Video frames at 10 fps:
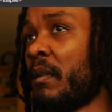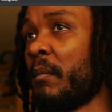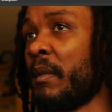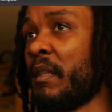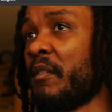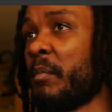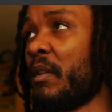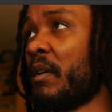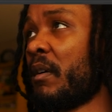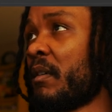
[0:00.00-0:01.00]
But this
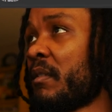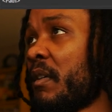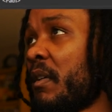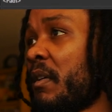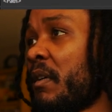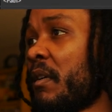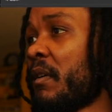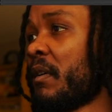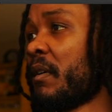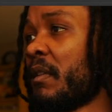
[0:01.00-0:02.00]
belongs here
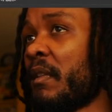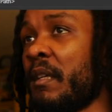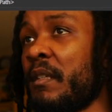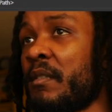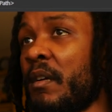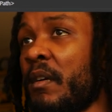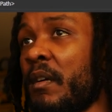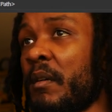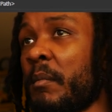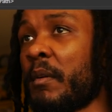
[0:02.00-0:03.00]
in the east arm.